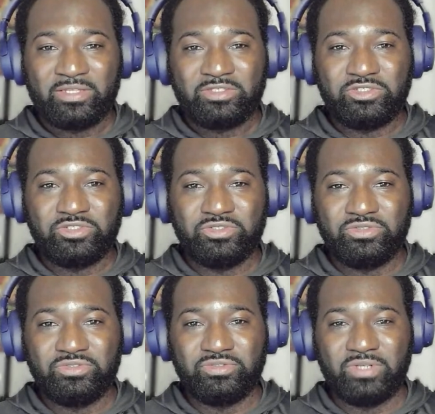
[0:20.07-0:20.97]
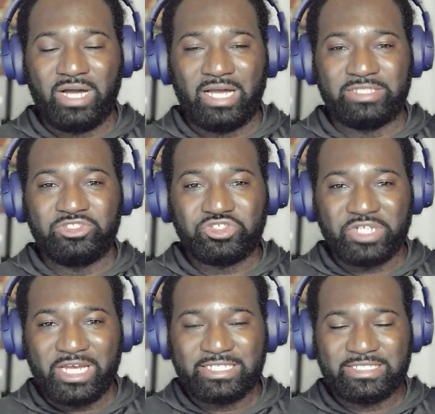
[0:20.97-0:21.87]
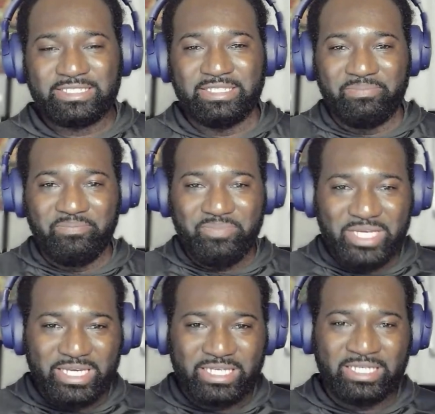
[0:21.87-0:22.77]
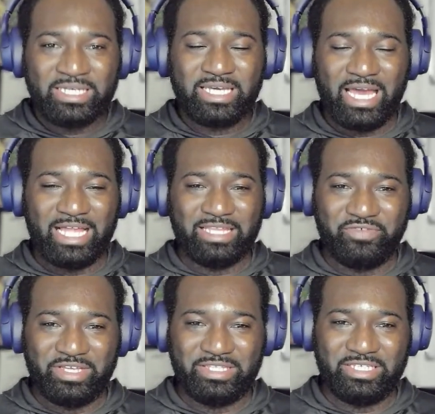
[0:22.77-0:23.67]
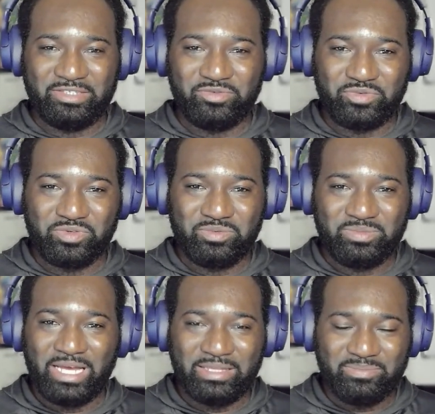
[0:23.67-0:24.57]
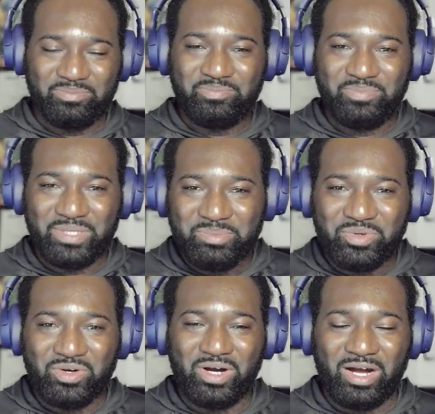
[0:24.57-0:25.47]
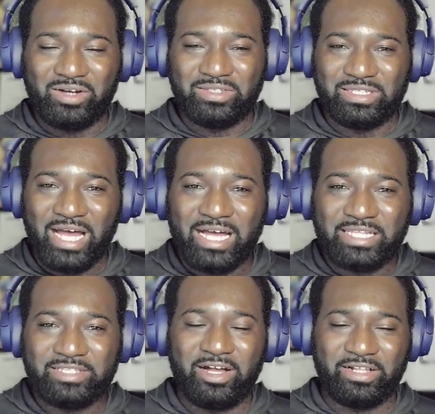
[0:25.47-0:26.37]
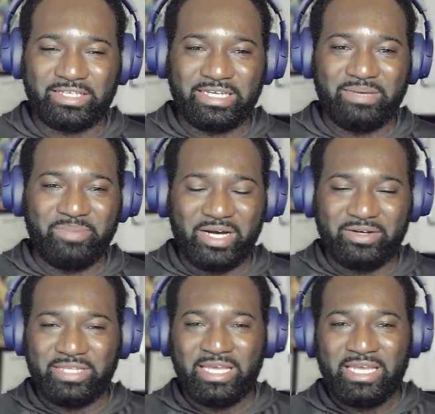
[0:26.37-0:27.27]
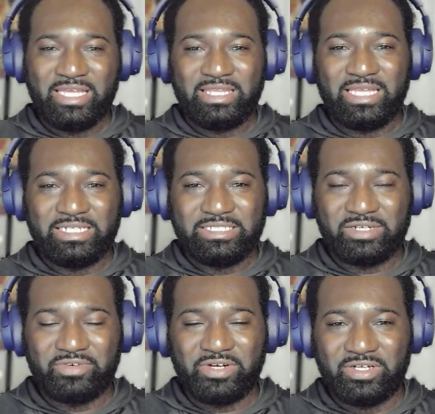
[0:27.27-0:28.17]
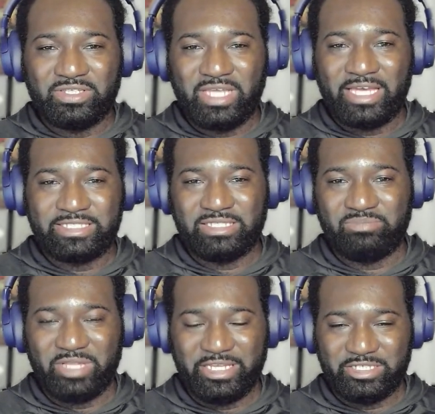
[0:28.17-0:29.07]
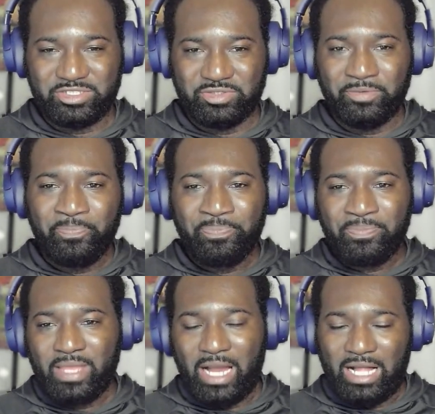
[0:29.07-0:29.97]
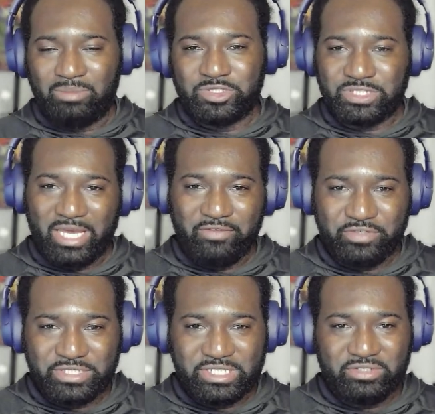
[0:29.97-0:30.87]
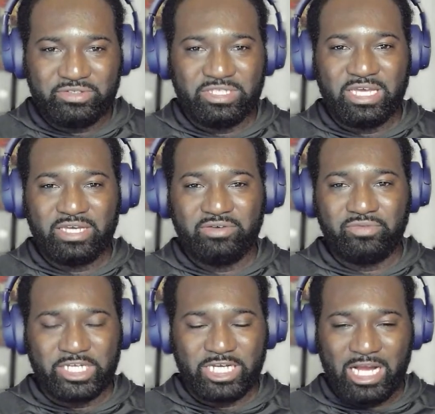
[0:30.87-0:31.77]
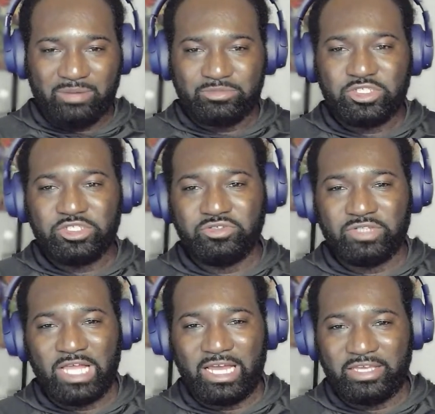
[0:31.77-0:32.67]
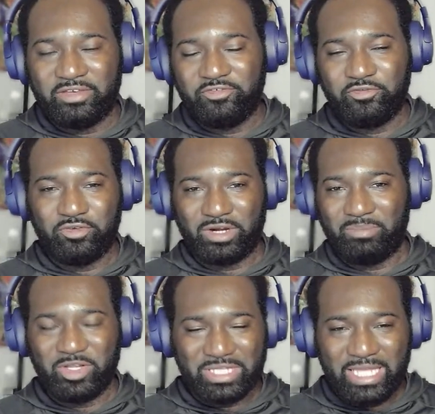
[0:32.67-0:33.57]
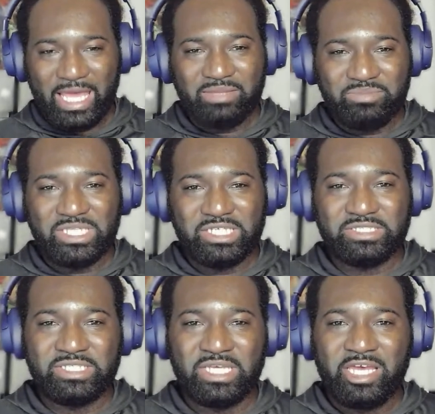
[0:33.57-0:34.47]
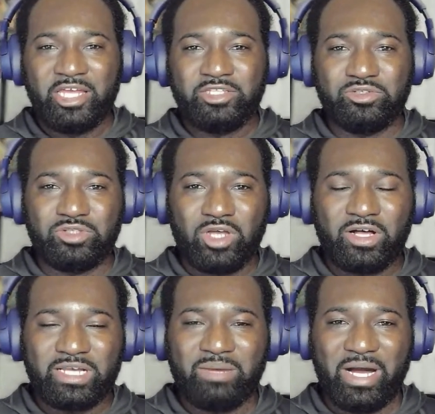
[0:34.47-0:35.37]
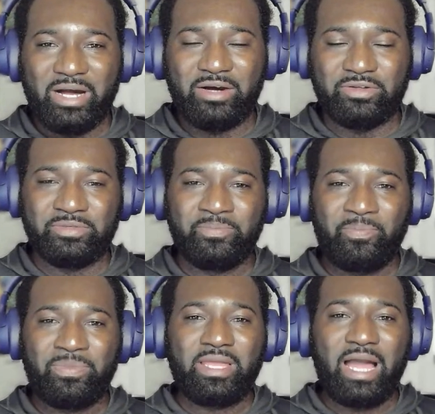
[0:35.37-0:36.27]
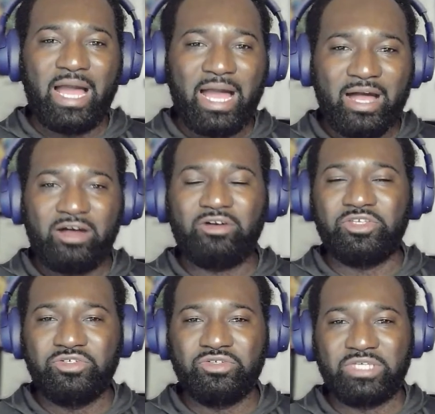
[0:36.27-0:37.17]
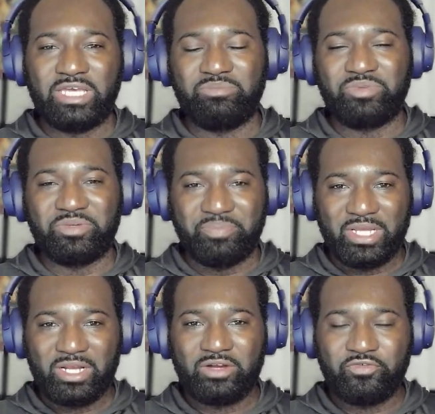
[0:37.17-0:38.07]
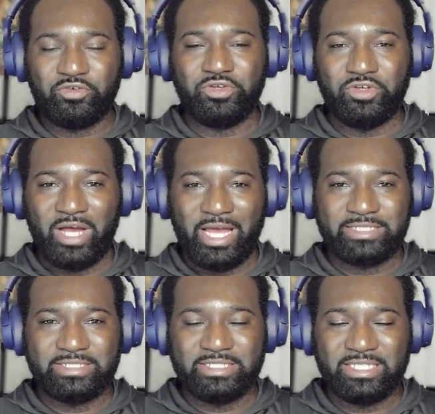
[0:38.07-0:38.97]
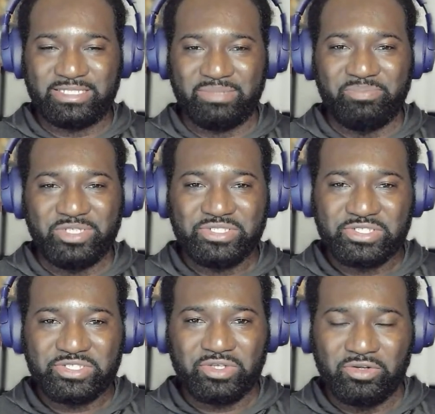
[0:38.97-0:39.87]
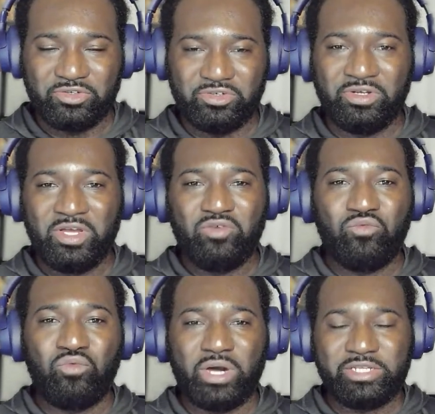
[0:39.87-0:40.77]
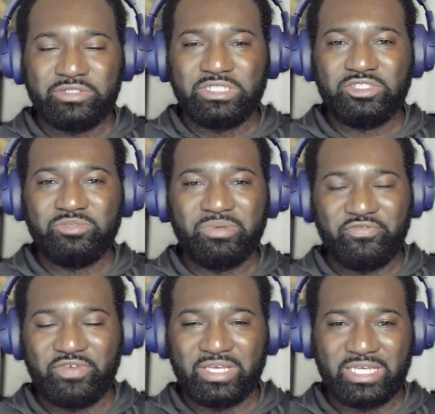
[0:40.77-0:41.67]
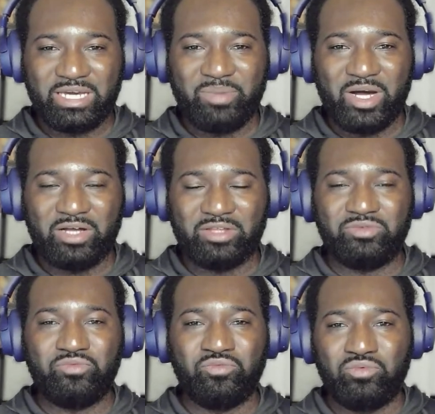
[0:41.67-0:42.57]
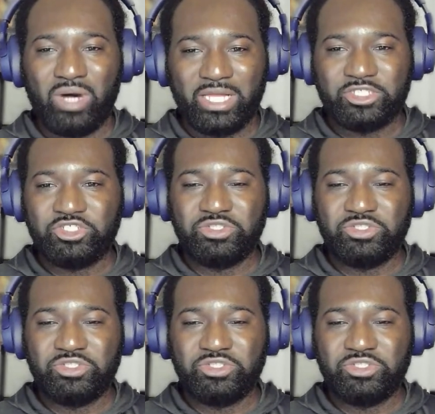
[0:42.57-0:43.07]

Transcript: to address the big elephant in the room that people are not talking about, that is around exit planning. So almost every single day we come to you live for about 10 minutes to talk about how you can prepare for your exit as a business owner, what you need to be thinking about, what